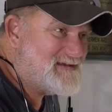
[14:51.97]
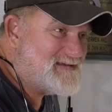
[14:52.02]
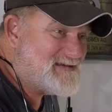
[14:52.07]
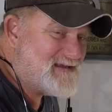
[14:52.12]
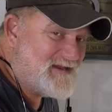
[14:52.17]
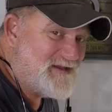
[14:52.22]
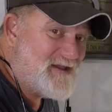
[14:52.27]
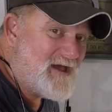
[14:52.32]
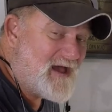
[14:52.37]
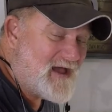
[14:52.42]

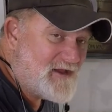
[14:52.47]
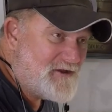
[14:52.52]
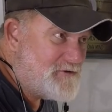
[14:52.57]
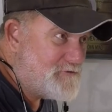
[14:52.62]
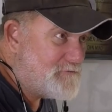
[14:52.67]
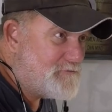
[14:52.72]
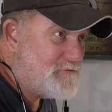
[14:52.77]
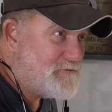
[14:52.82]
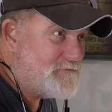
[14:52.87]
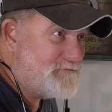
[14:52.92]
and
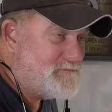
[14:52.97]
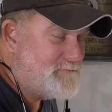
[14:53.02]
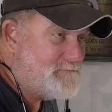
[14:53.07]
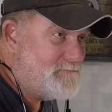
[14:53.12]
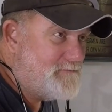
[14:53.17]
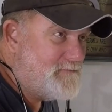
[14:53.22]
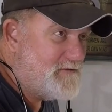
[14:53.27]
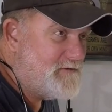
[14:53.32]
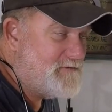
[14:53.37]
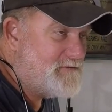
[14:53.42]
9-year-old
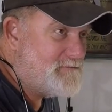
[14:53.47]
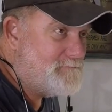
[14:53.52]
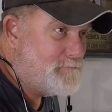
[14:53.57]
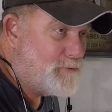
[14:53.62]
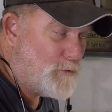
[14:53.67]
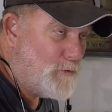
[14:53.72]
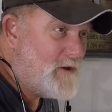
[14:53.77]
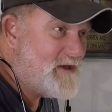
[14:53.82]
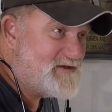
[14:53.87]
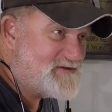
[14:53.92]

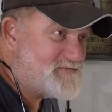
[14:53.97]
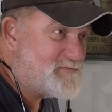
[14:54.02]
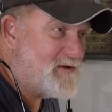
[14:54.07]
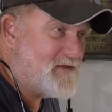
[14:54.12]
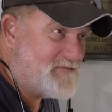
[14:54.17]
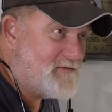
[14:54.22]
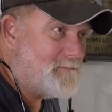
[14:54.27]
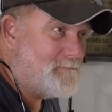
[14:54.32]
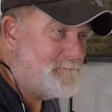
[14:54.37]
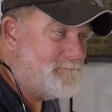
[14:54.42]
boys
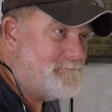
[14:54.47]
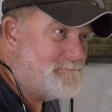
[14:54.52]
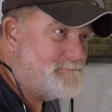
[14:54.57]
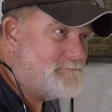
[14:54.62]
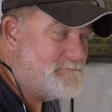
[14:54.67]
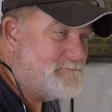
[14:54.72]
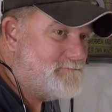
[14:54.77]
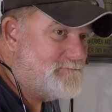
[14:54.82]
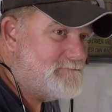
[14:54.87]
with him.